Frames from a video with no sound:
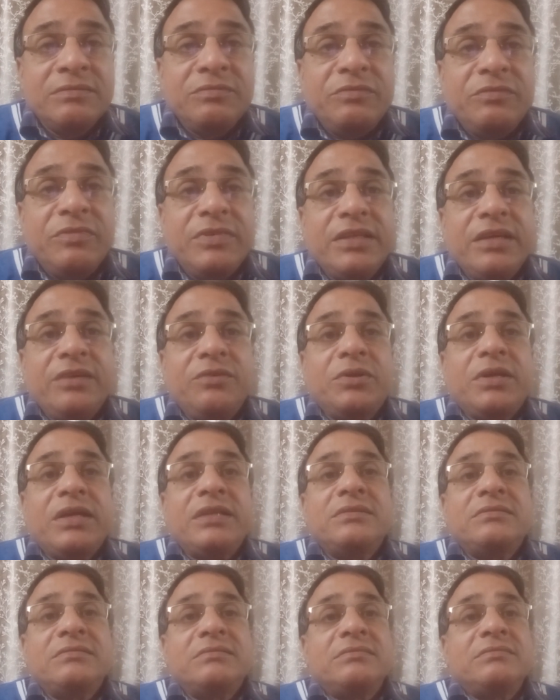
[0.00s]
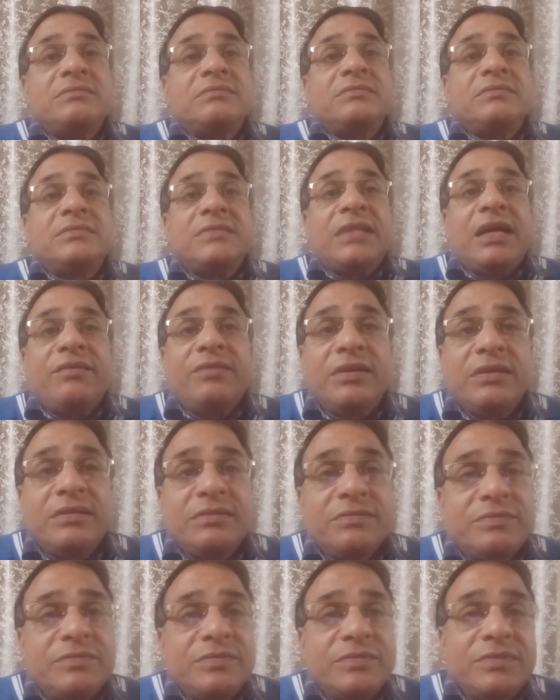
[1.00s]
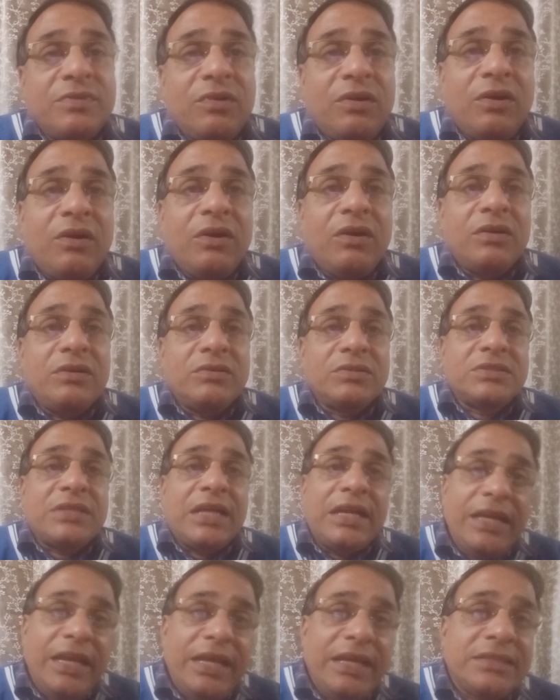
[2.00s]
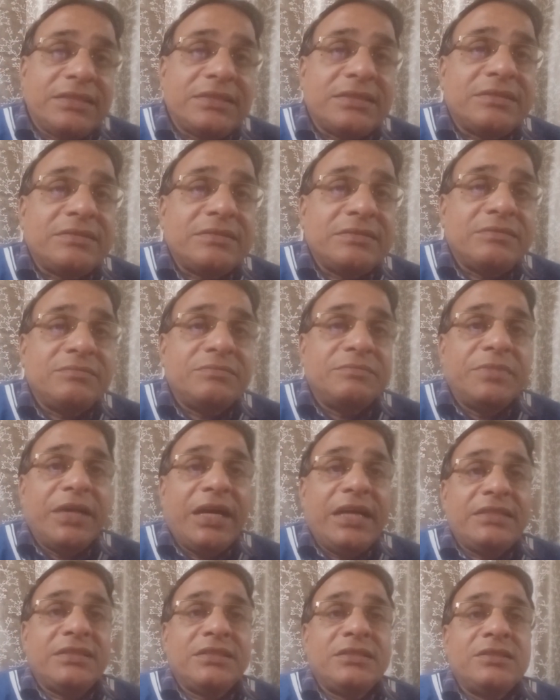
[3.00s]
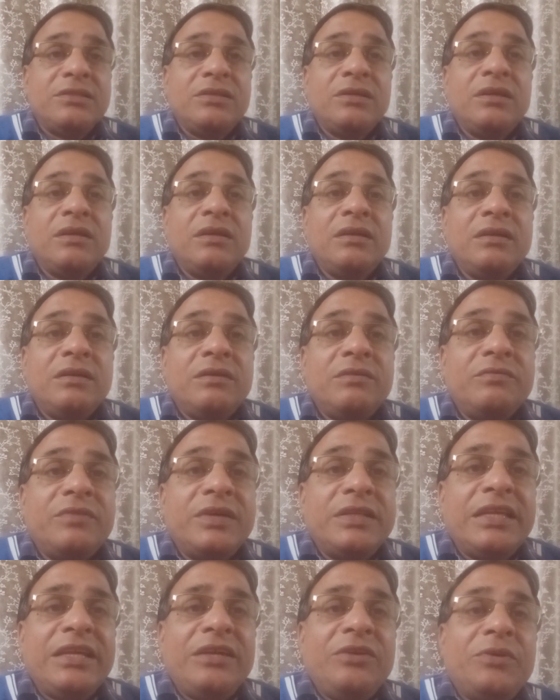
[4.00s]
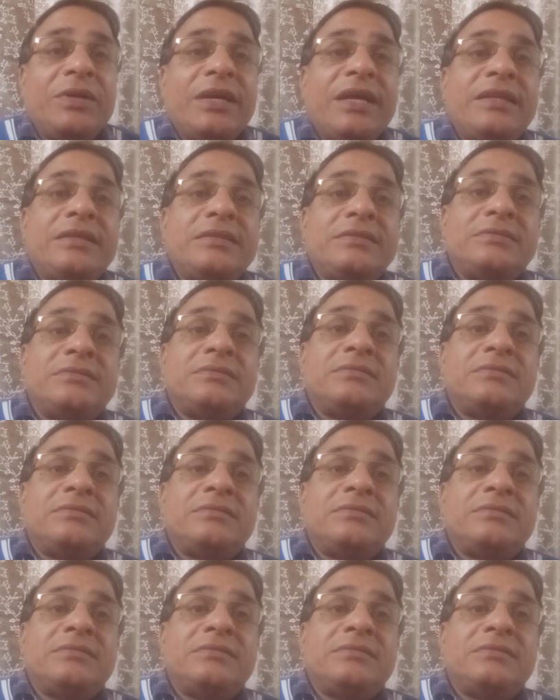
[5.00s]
whether you can have a Sundays batch, whether you can